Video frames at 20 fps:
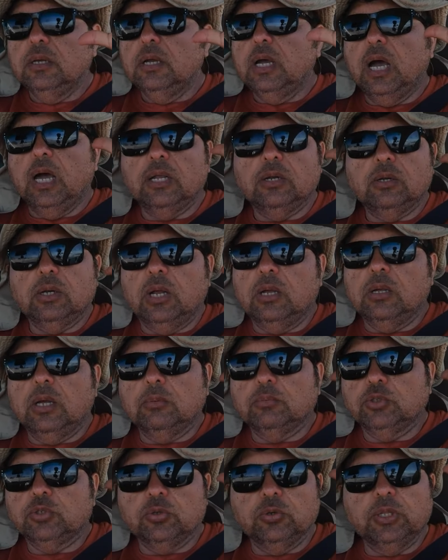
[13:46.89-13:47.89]

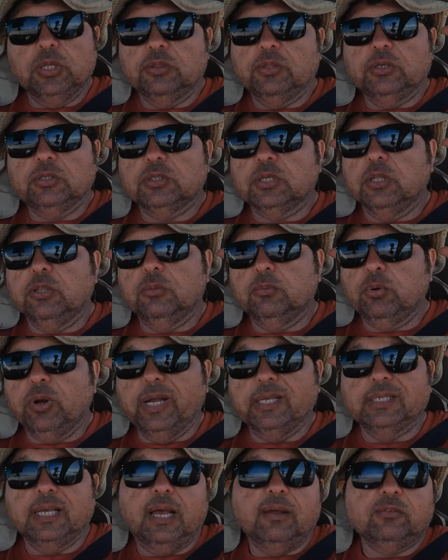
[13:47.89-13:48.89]
I'm sure that there's other
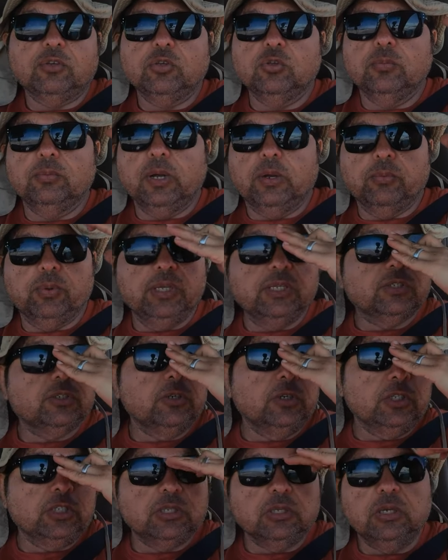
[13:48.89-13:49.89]
brands. I have to do my
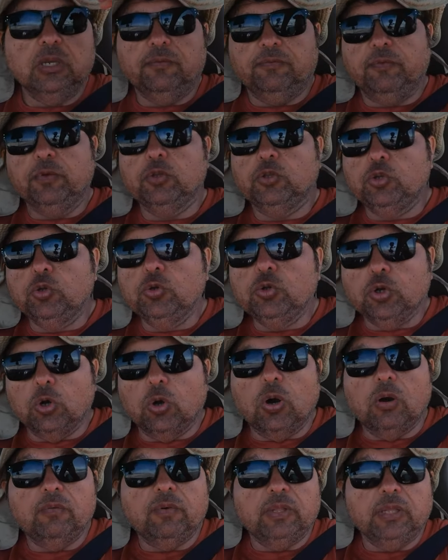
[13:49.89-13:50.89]
research. If you do
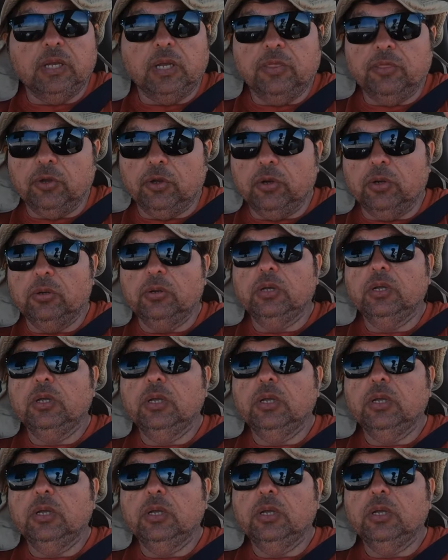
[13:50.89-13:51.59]
know of another